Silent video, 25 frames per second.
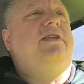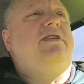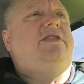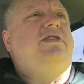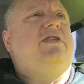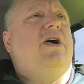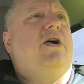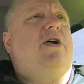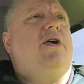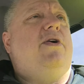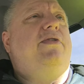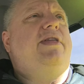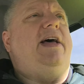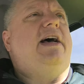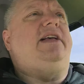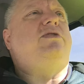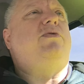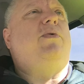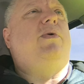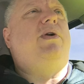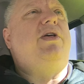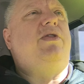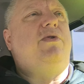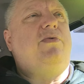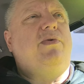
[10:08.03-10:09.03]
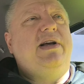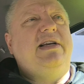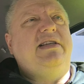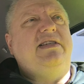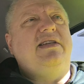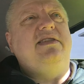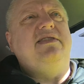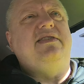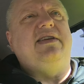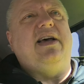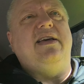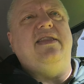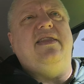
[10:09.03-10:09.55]
So that's one of the
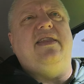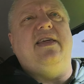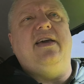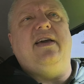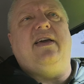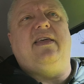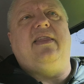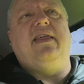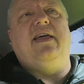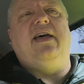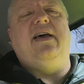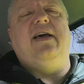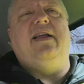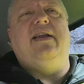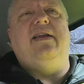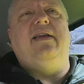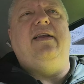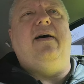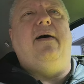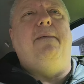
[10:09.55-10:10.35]
reasons I think that